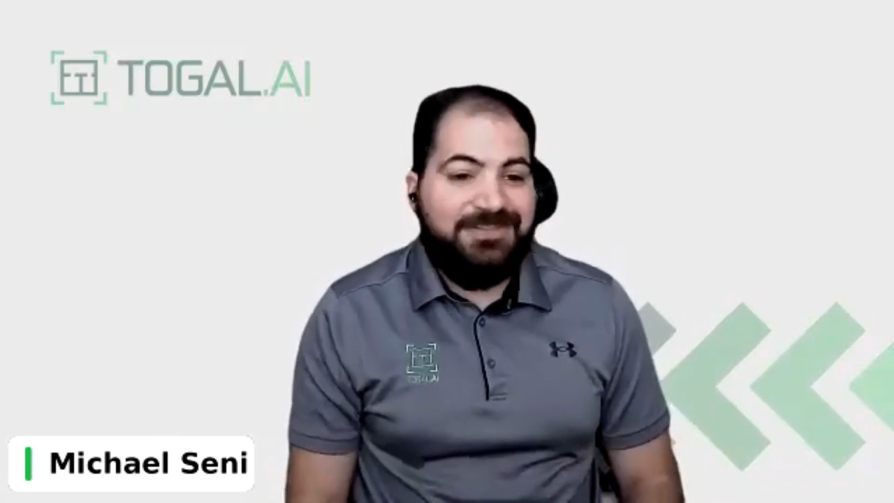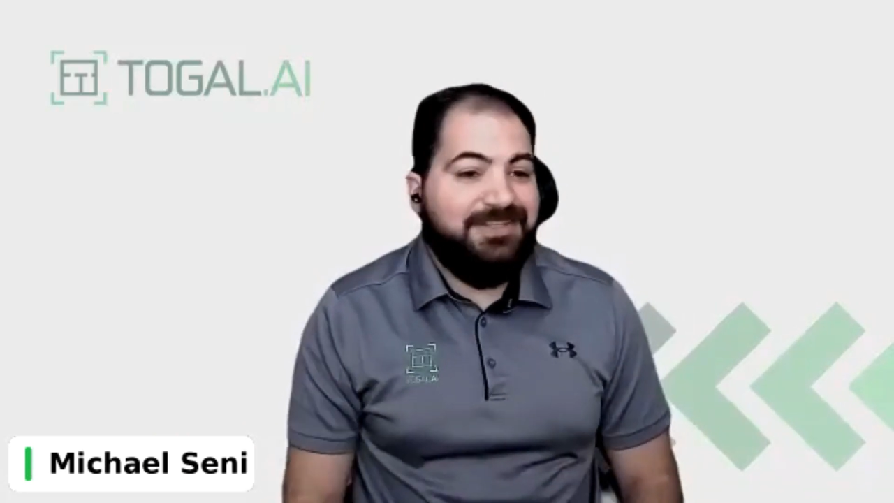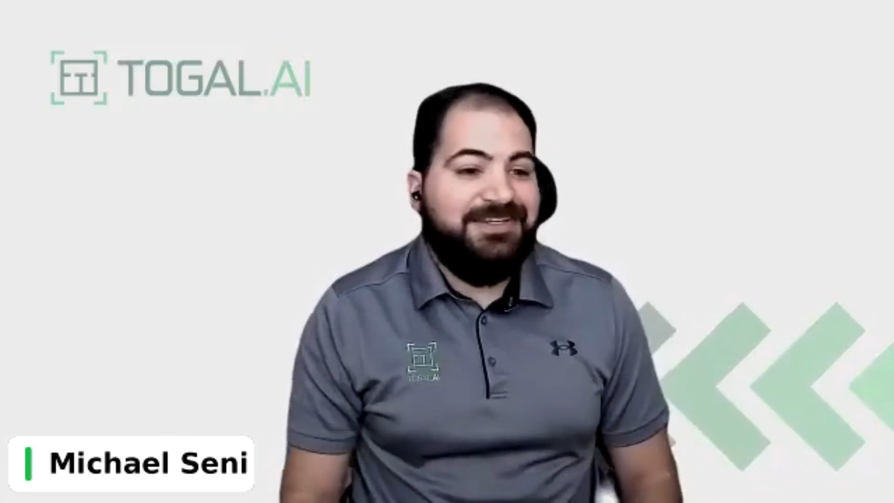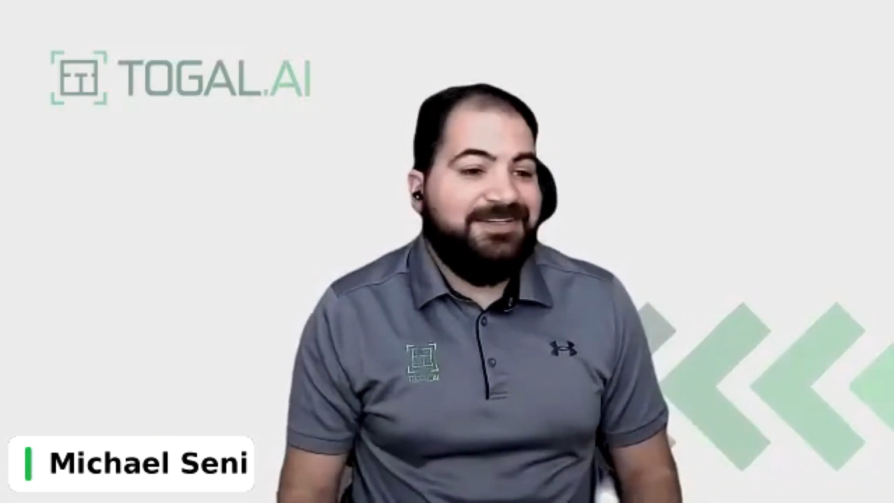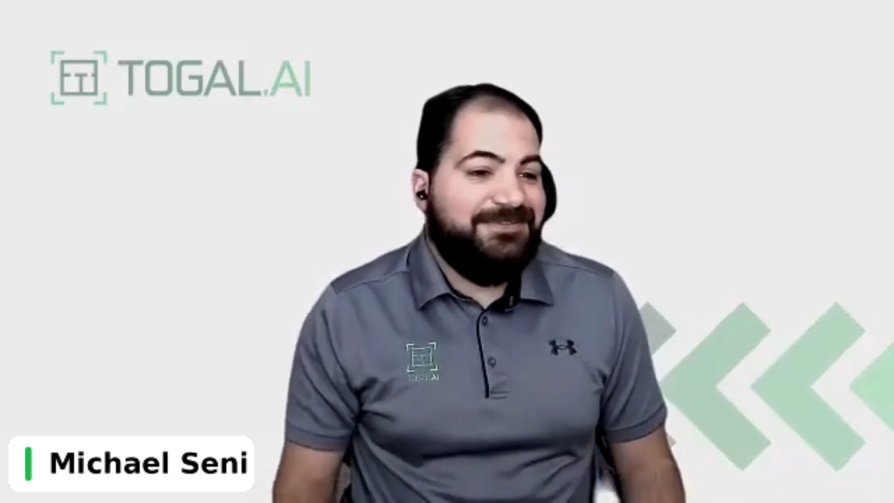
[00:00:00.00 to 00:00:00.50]

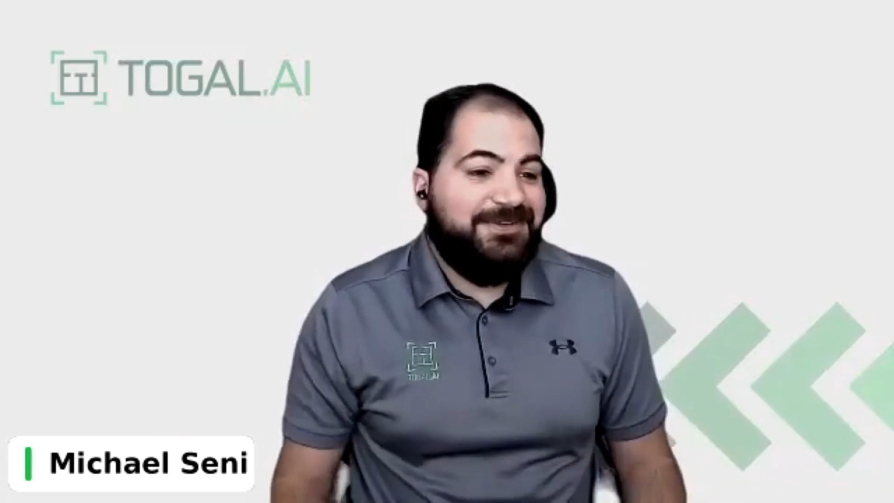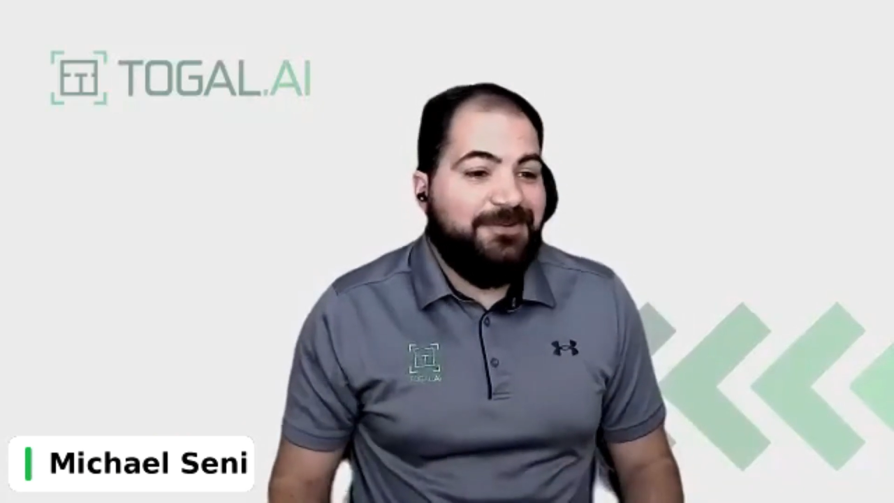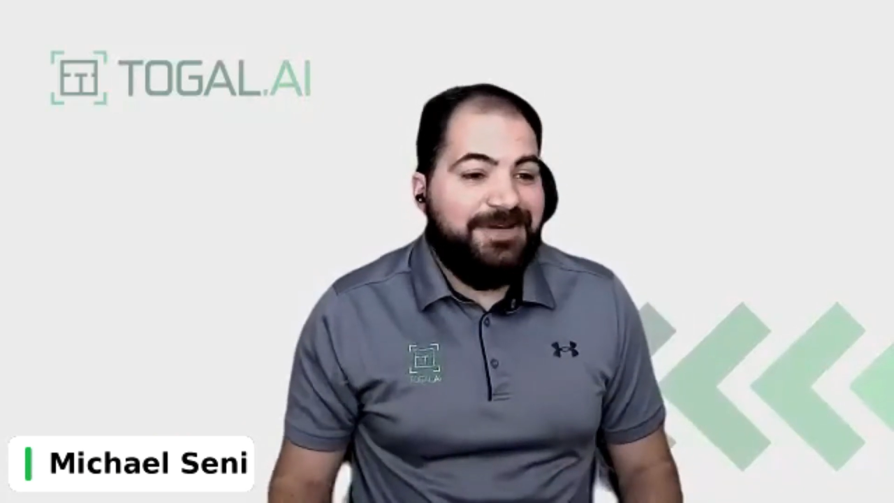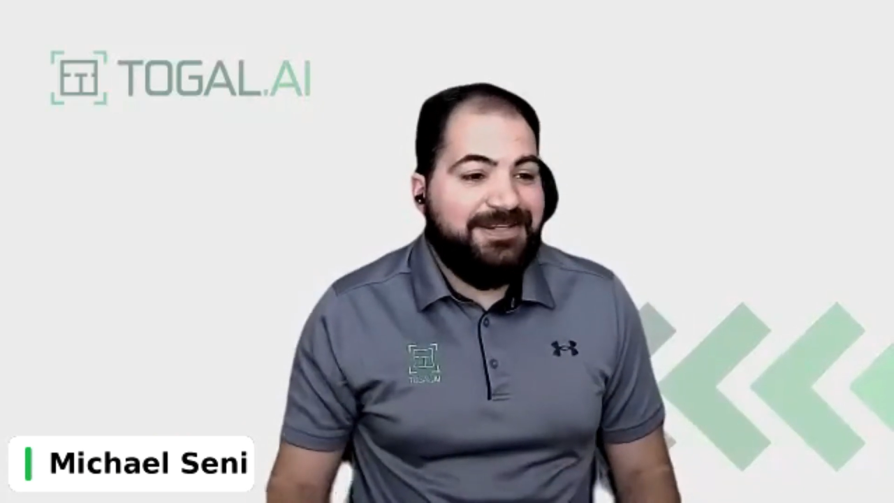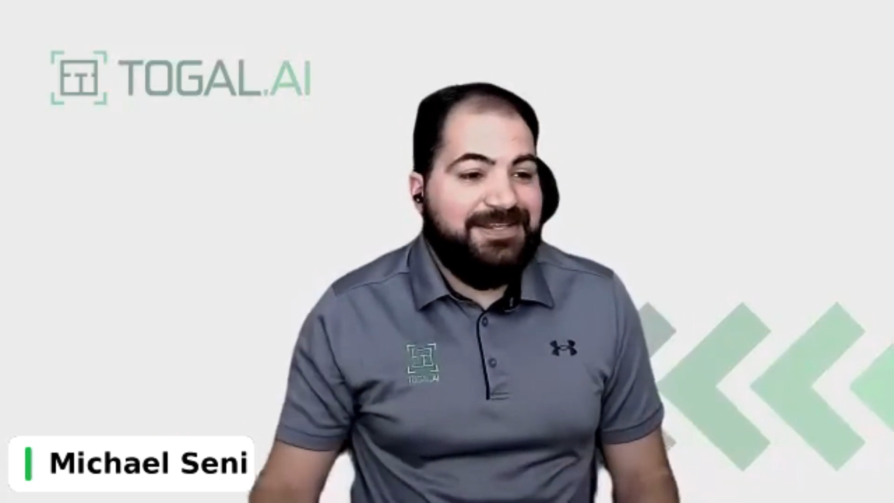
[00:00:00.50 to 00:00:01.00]
delete it if you don't
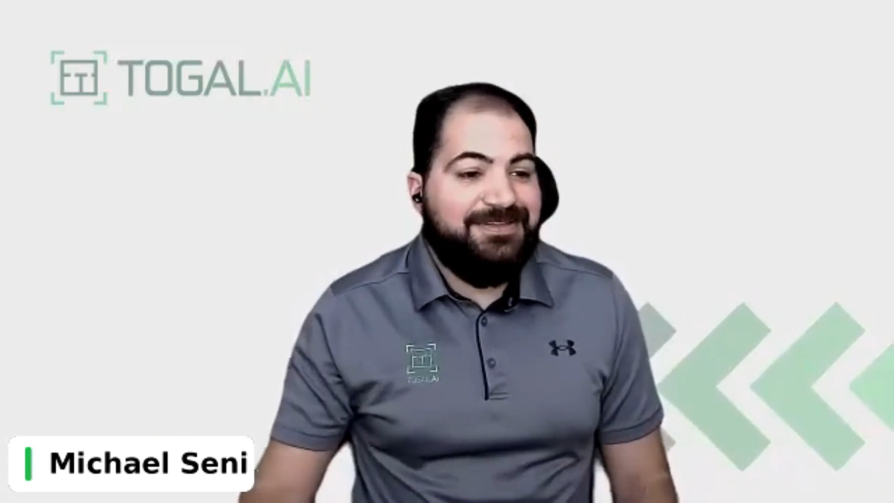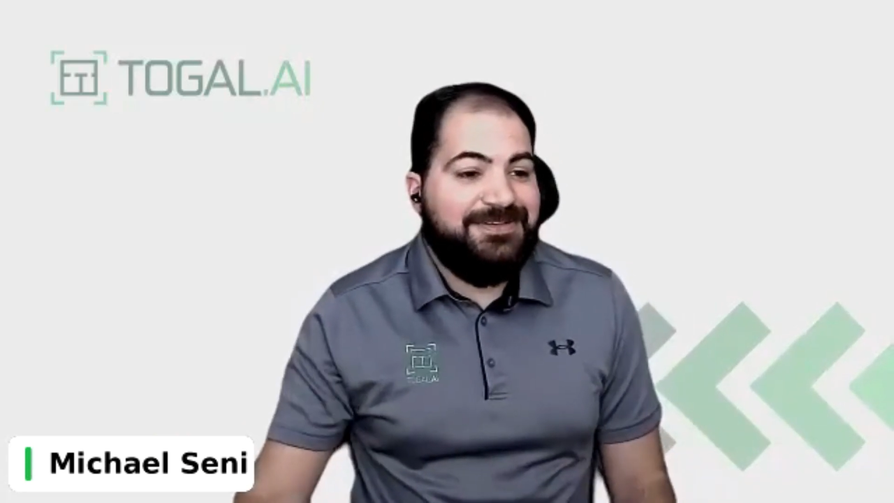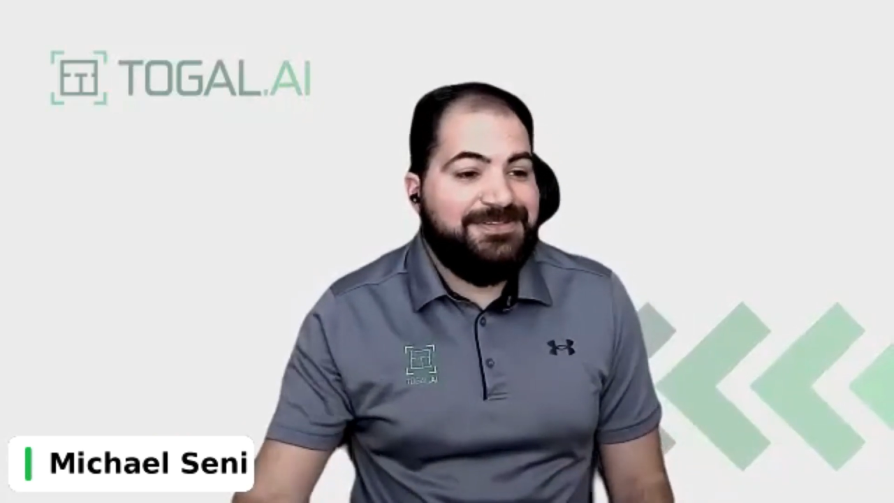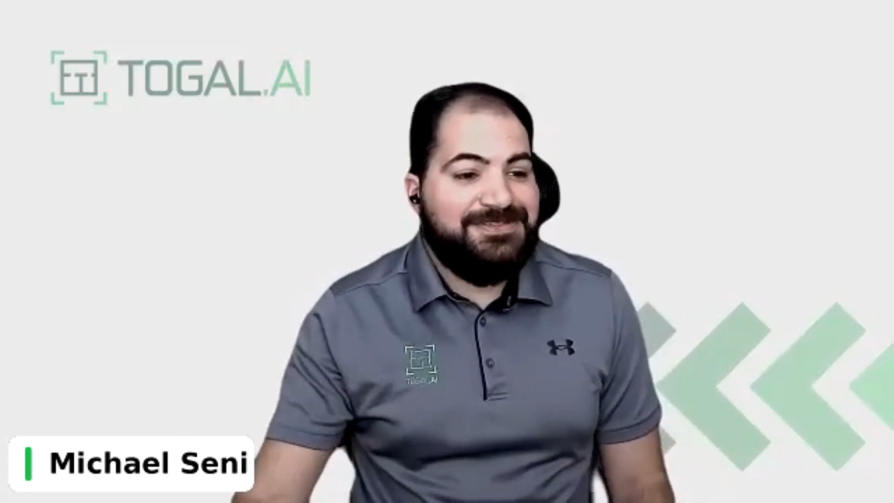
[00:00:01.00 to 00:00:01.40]
want it either.